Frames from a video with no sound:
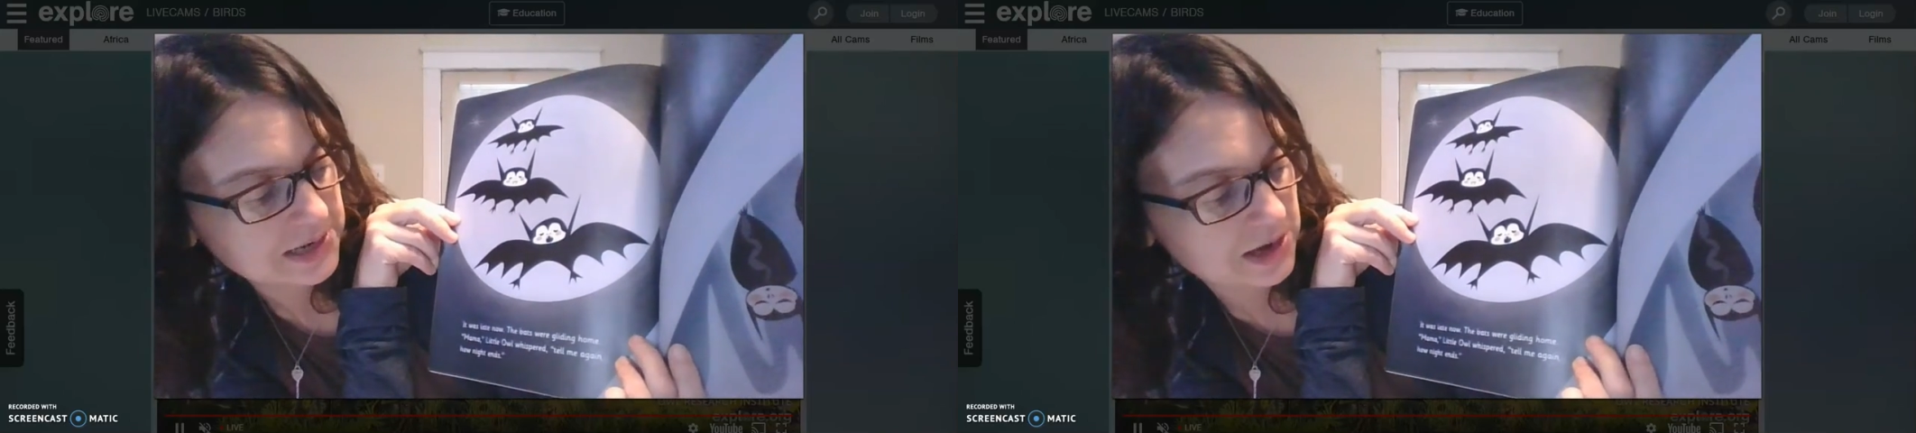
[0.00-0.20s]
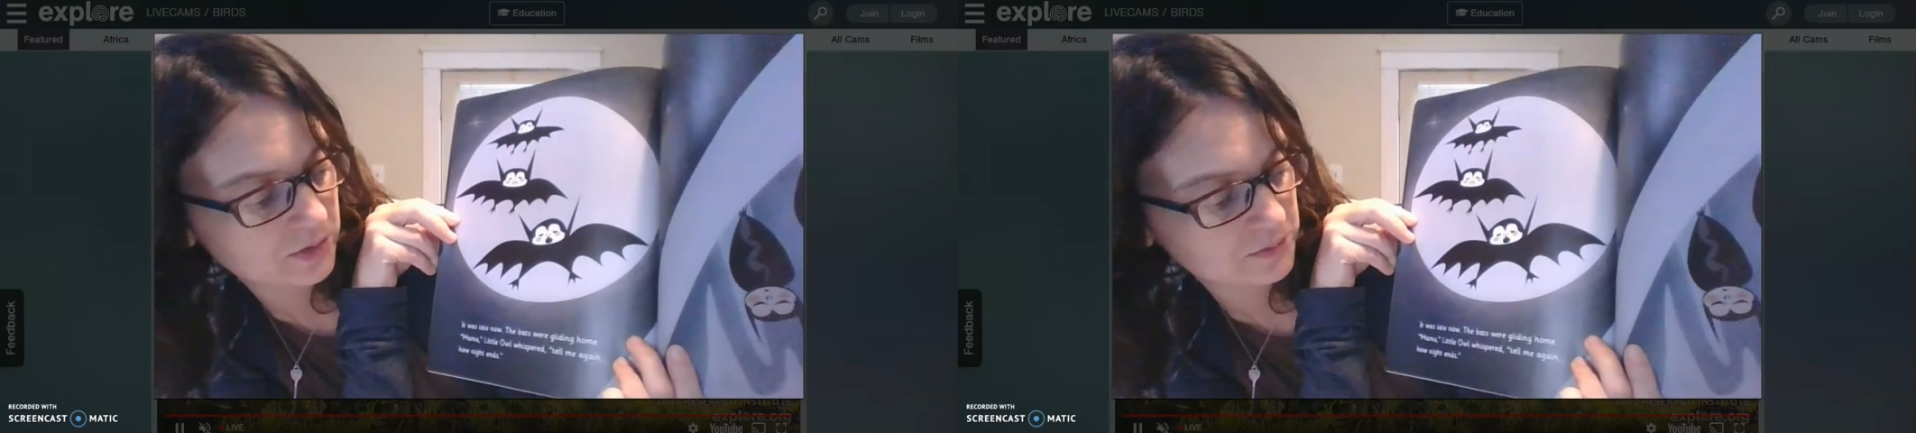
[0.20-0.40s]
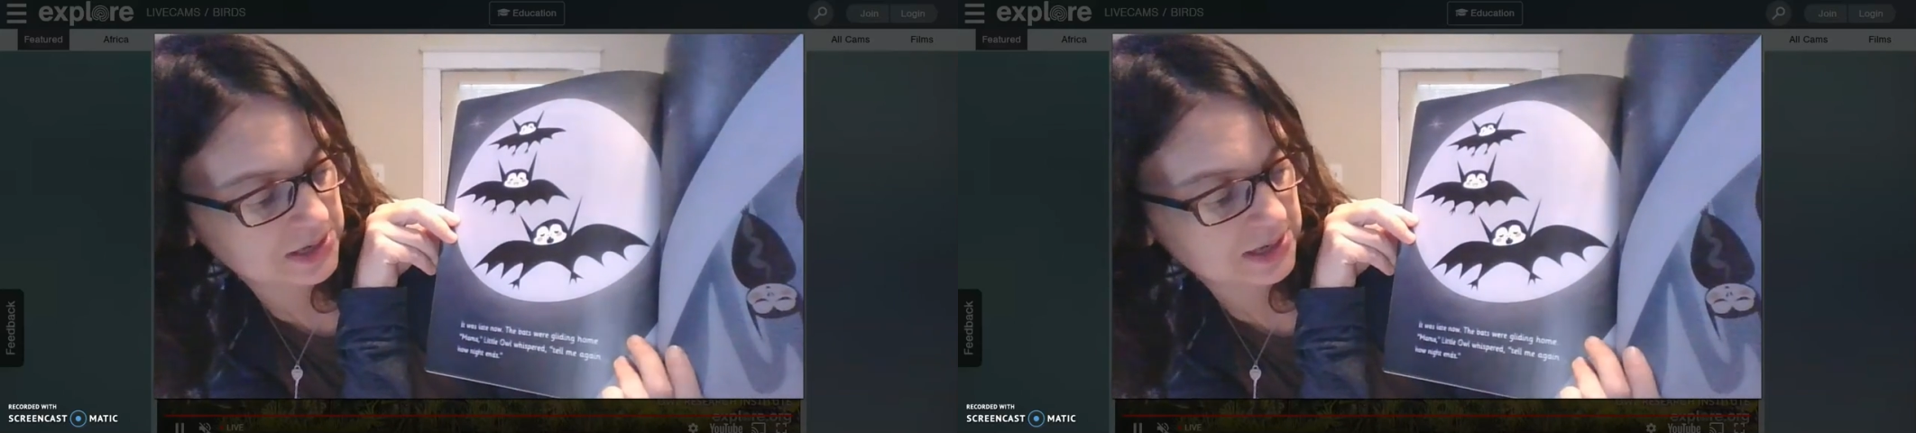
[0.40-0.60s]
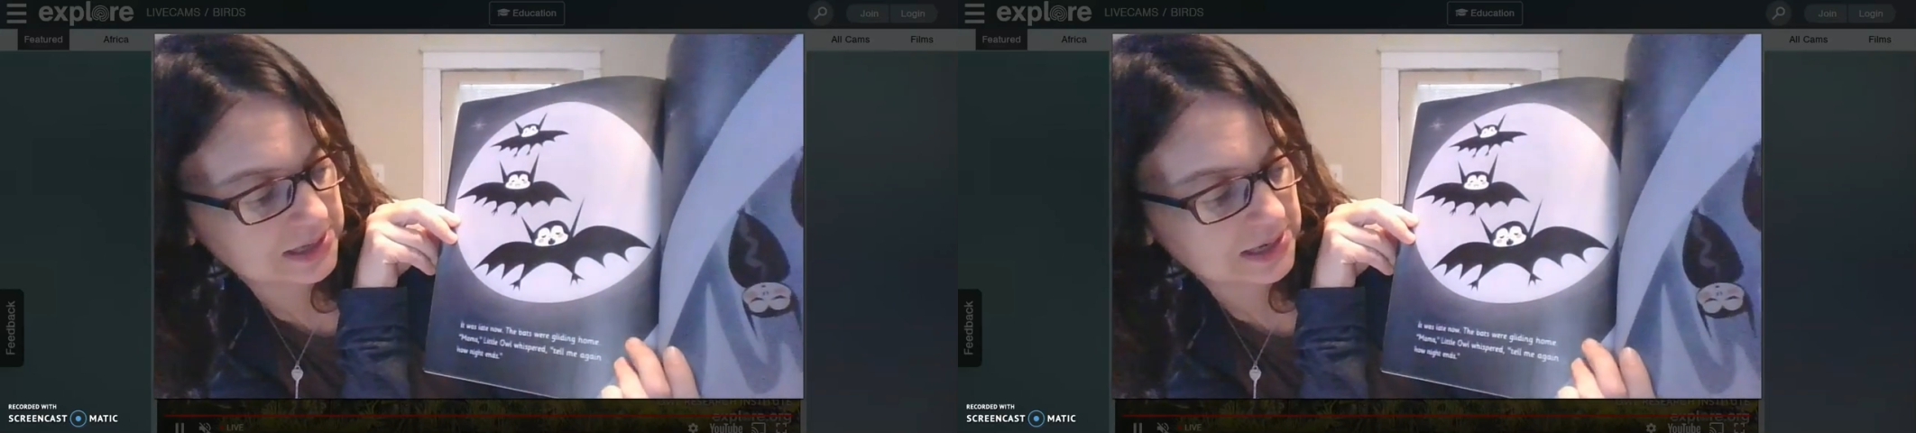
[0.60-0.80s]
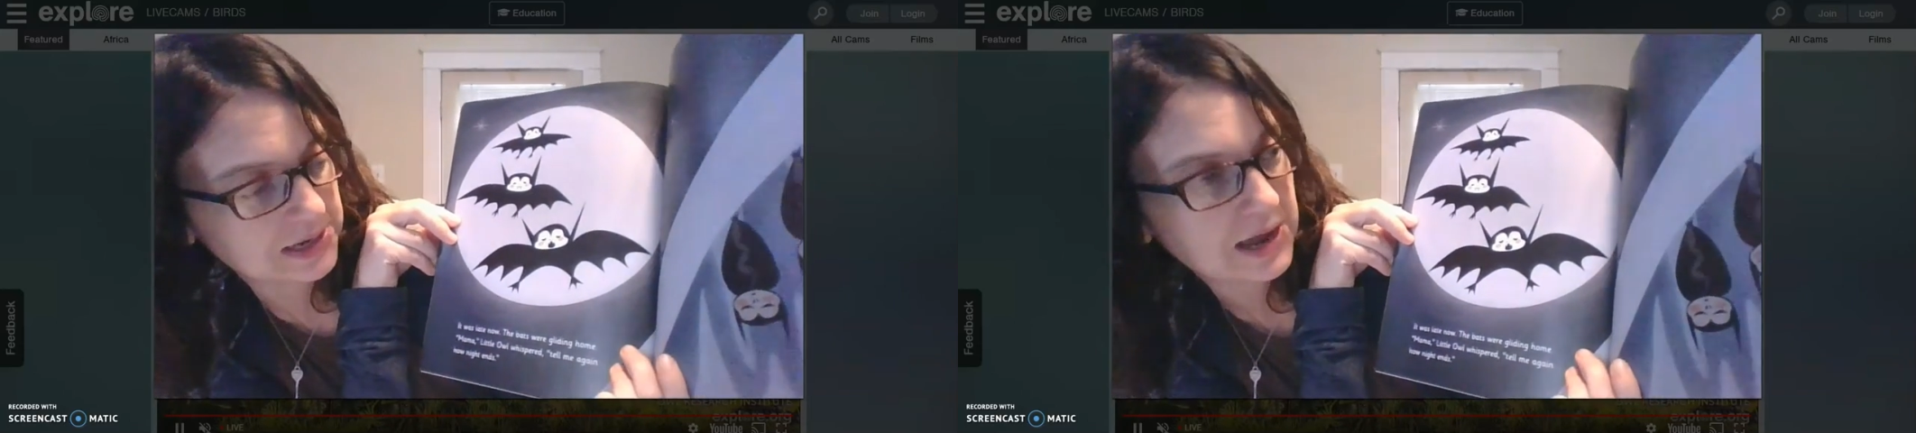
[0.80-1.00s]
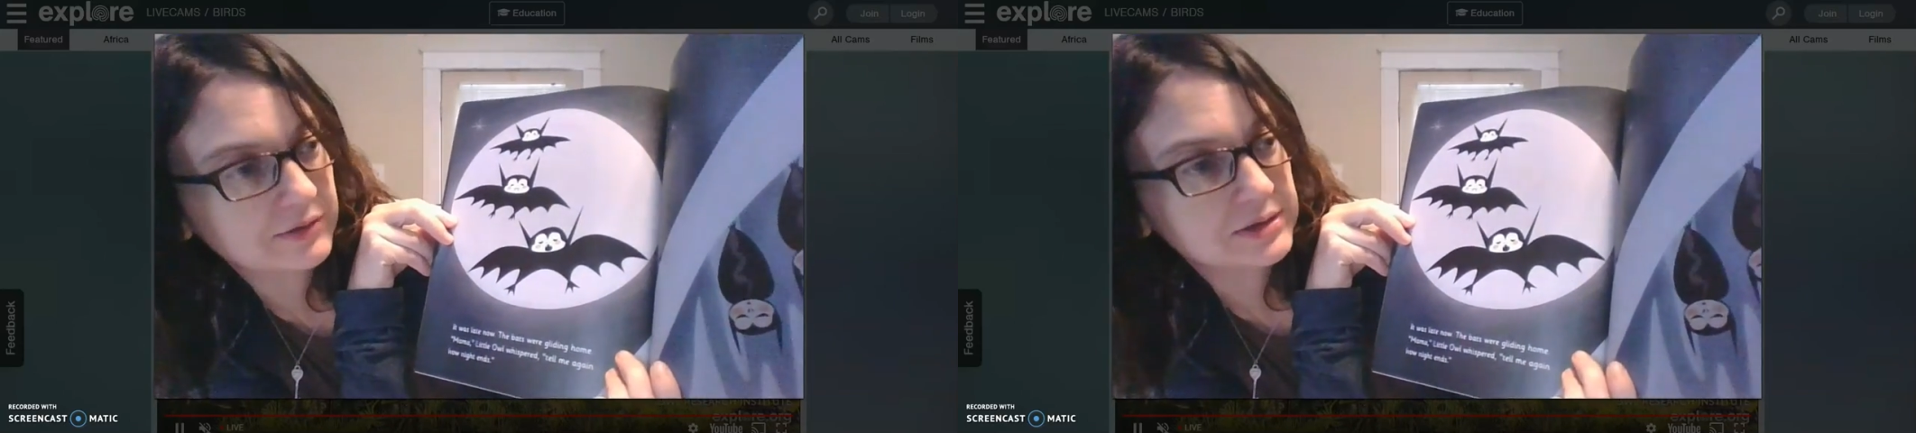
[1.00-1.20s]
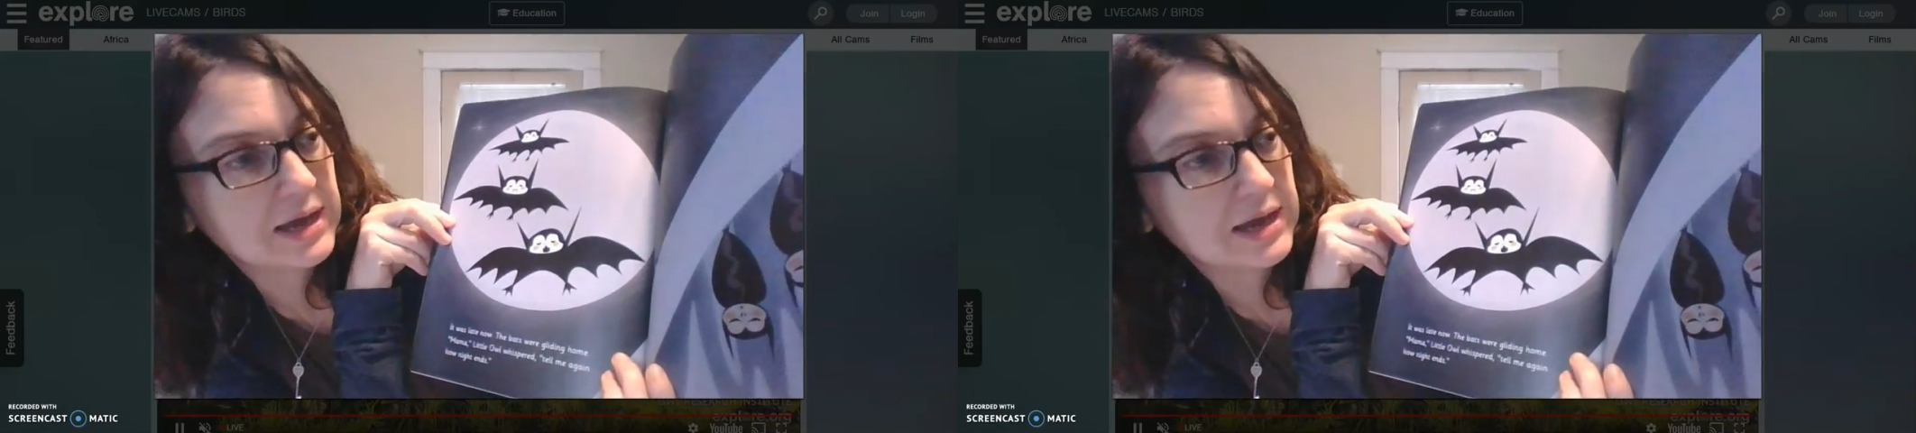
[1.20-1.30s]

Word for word: "tell me again how